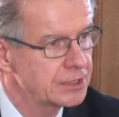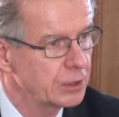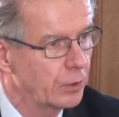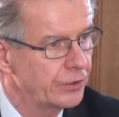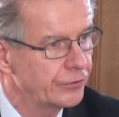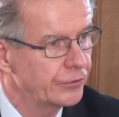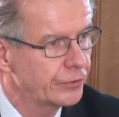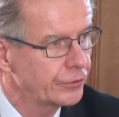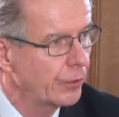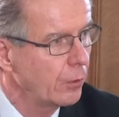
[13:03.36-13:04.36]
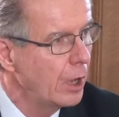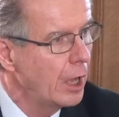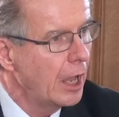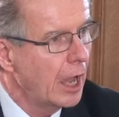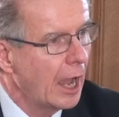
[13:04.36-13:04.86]
consequences. So
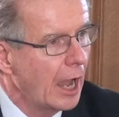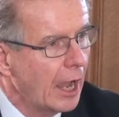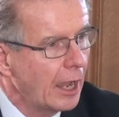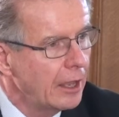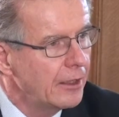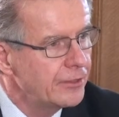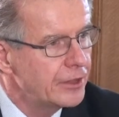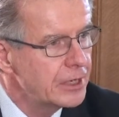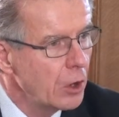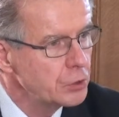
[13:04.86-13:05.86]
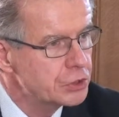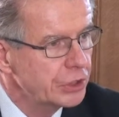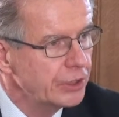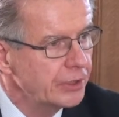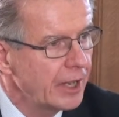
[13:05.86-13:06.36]
the
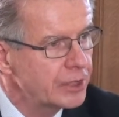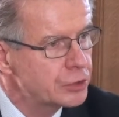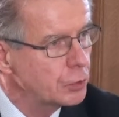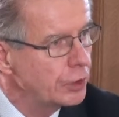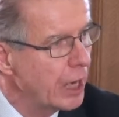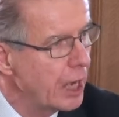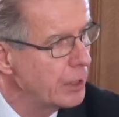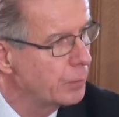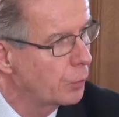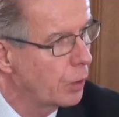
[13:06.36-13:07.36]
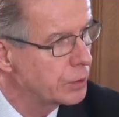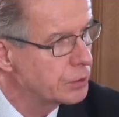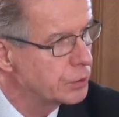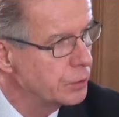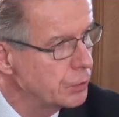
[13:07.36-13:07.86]
notion that Giuliani
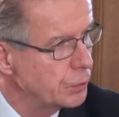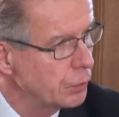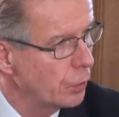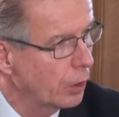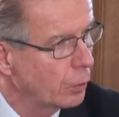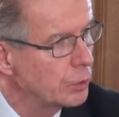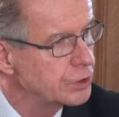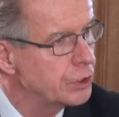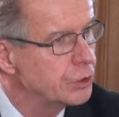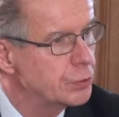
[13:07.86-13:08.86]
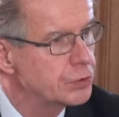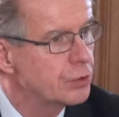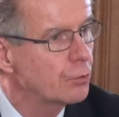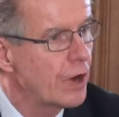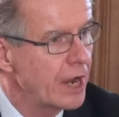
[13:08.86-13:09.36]
brought to New York was to use
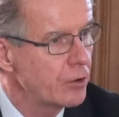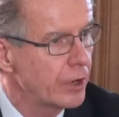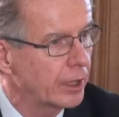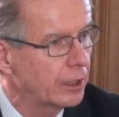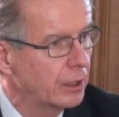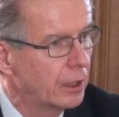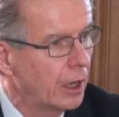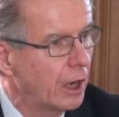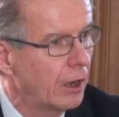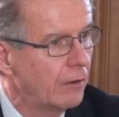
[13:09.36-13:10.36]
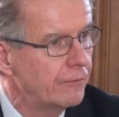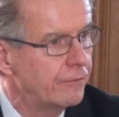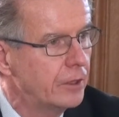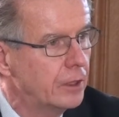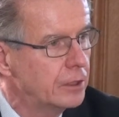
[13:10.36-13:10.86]
the rhetoric of
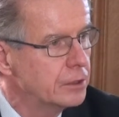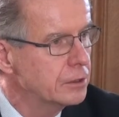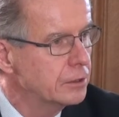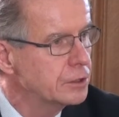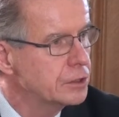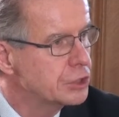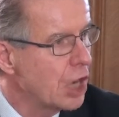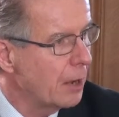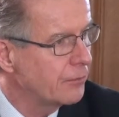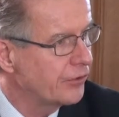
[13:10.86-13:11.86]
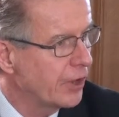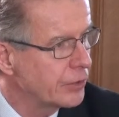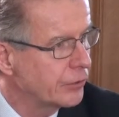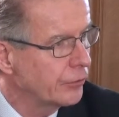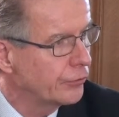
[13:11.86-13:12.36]
job
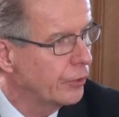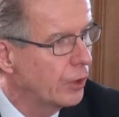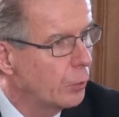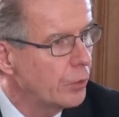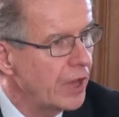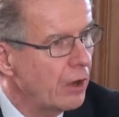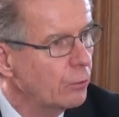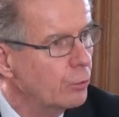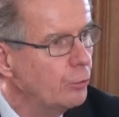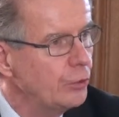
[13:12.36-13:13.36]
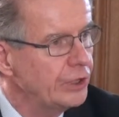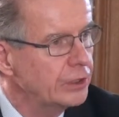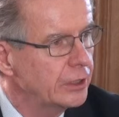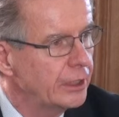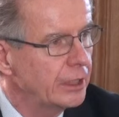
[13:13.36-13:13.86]
centers without
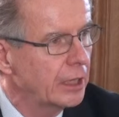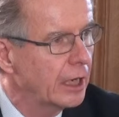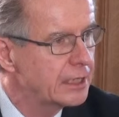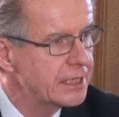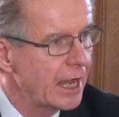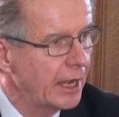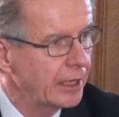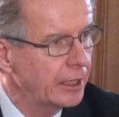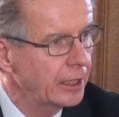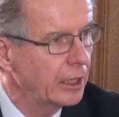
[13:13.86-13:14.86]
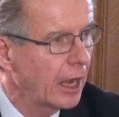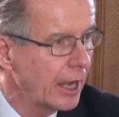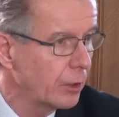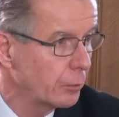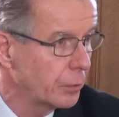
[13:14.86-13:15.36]
really attacking,
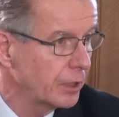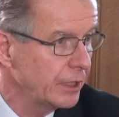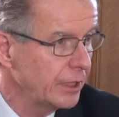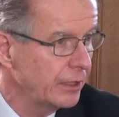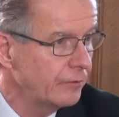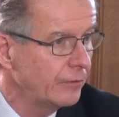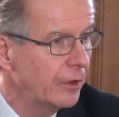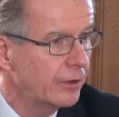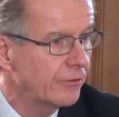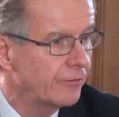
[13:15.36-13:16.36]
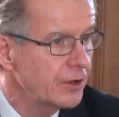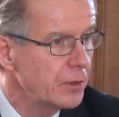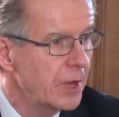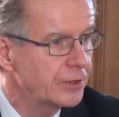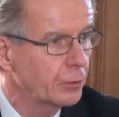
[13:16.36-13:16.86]
I don't believe, the
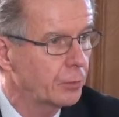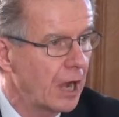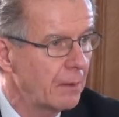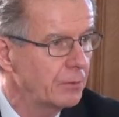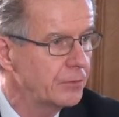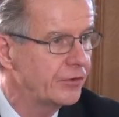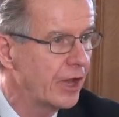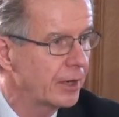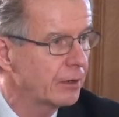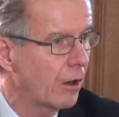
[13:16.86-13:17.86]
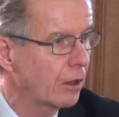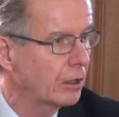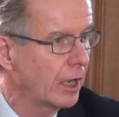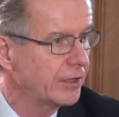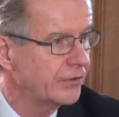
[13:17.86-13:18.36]
fundamental problems that our
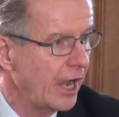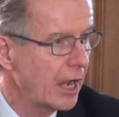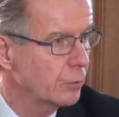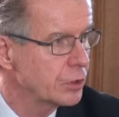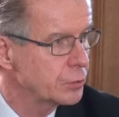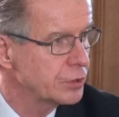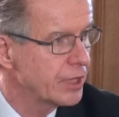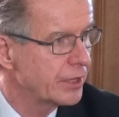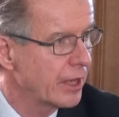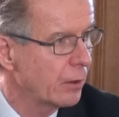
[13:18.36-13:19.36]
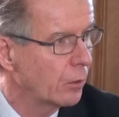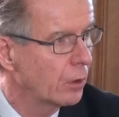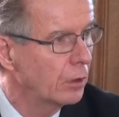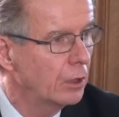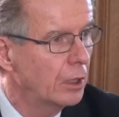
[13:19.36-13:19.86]
clients had, which was that they
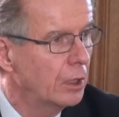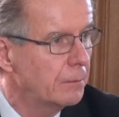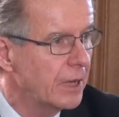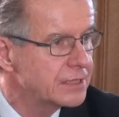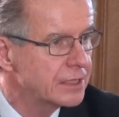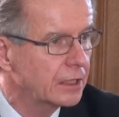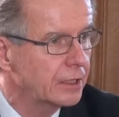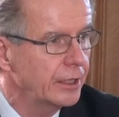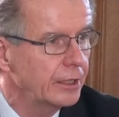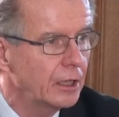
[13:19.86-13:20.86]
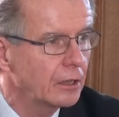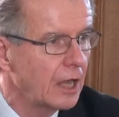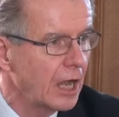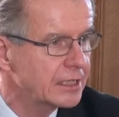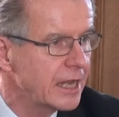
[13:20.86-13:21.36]
were basically
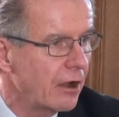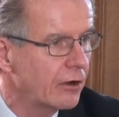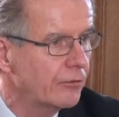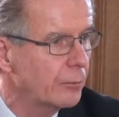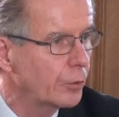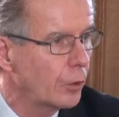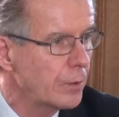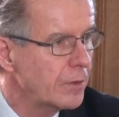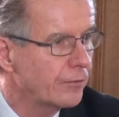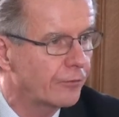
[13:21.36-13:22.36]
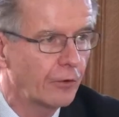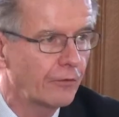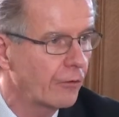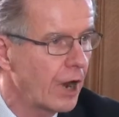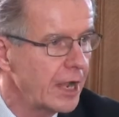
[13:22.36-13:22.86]
locked out of employment for
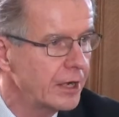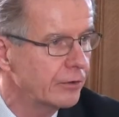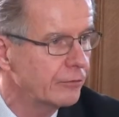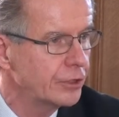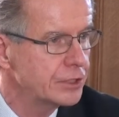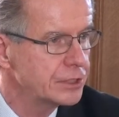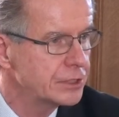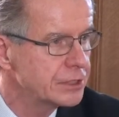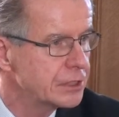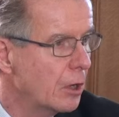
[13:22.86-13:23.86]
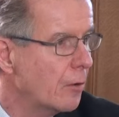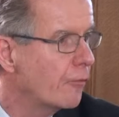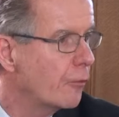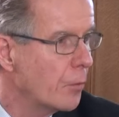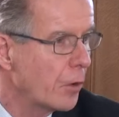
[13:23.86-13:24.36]
a variety of reasons,
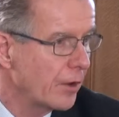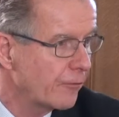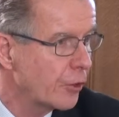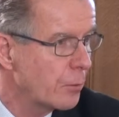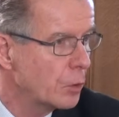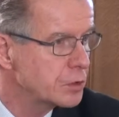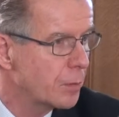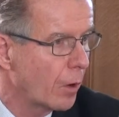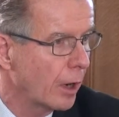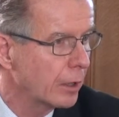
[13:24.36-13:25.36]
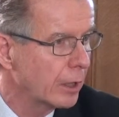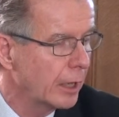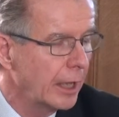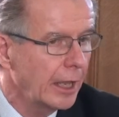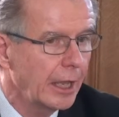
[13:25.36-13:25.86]
for the most part.
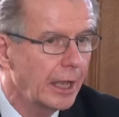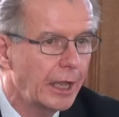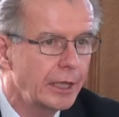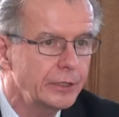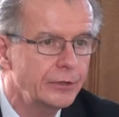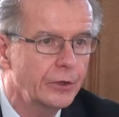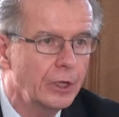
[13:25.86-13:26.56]
And